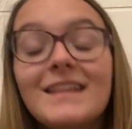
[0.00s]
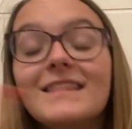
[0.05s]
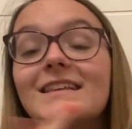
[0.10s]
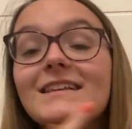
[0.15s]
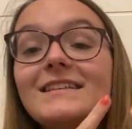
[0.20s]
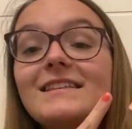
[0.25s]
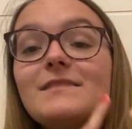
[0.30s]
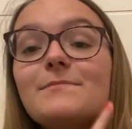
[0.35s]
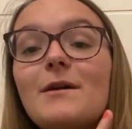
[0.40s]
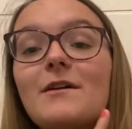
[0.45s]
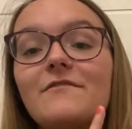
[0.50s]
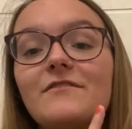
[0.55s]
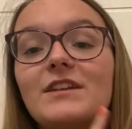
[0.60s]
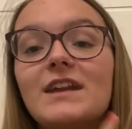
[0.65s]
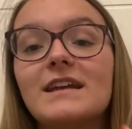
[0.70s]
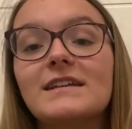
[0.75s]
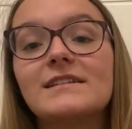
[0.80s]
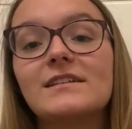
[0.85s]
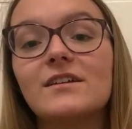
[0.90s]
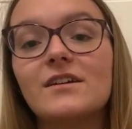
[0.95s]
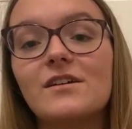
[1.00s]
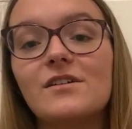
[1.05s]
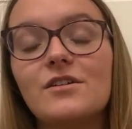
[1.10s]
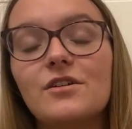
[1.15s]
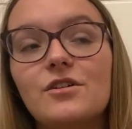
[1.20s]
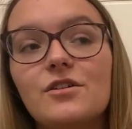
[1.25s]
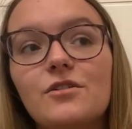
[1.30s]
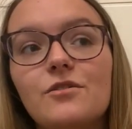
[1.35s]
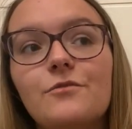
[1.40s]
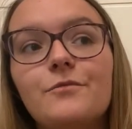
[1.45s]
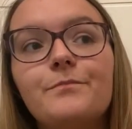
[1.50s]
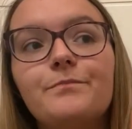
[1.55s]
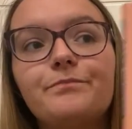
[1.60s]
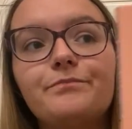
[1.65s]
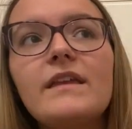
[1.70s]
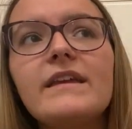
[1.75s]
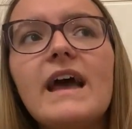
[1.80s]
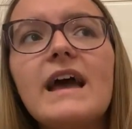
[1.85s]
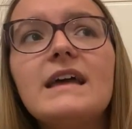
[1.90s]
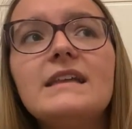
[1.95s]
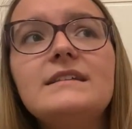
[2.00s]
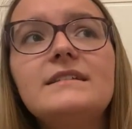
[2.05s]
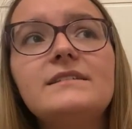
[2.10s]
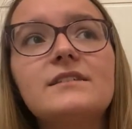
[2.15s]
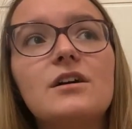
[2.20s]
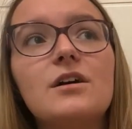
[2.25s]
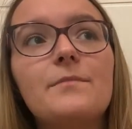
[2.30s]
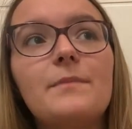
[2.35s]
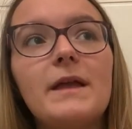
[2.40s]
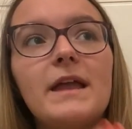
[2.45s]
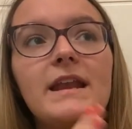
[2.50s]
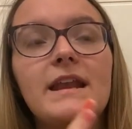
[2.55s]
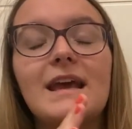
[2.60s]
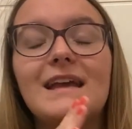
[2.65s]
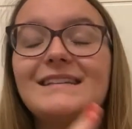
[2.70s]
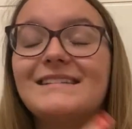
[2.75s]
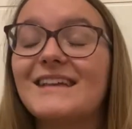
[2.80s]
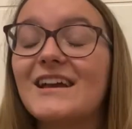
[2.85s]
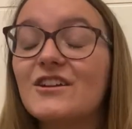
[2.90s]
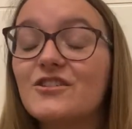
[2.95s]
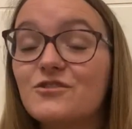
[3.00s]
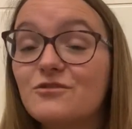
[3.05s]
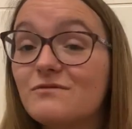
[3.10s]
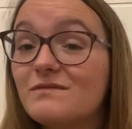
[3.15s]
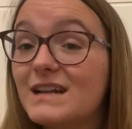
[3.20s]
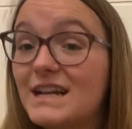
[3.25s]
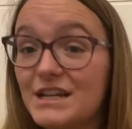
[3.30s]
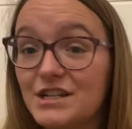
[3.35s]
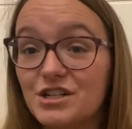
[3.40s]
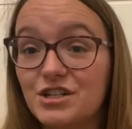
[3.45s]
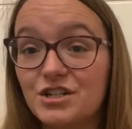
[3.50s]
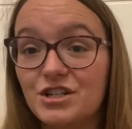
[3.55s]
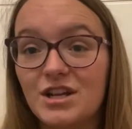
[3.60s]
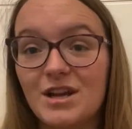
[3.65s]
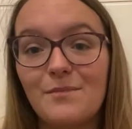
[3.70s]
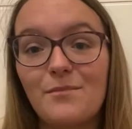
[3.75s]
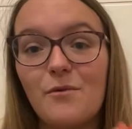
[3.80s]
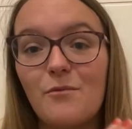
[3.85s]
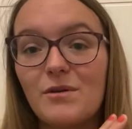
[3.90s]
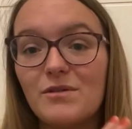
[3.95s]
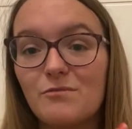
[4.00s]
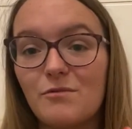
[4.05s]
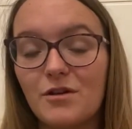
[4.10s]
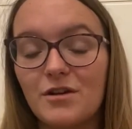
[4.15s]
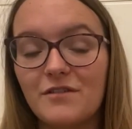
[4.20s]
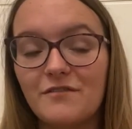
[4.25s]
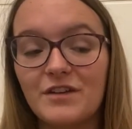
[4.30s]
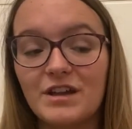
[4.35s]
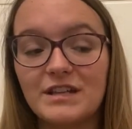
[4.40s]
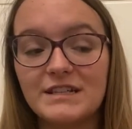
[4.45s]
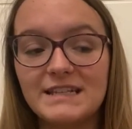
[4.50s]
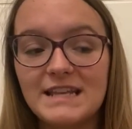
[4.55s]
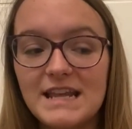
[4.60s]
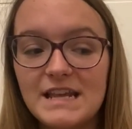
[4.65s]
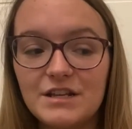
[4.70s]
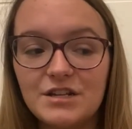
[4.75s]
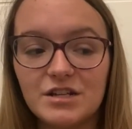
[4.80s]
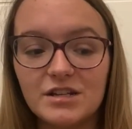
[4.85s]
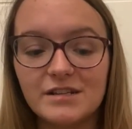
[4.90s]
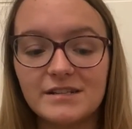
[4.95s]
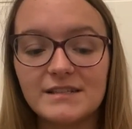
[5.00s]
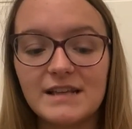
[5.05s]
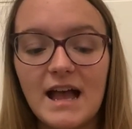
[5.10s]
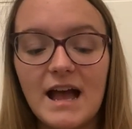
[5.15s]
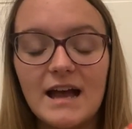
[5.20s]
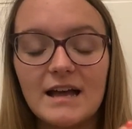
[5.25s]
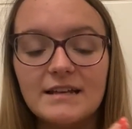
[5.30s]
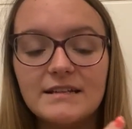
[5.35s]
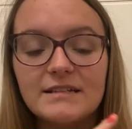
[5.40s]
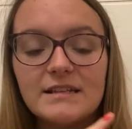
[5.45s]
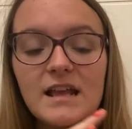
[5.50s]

This is about Vanessa, who ends up in a sexual relationship with one of her teachers. And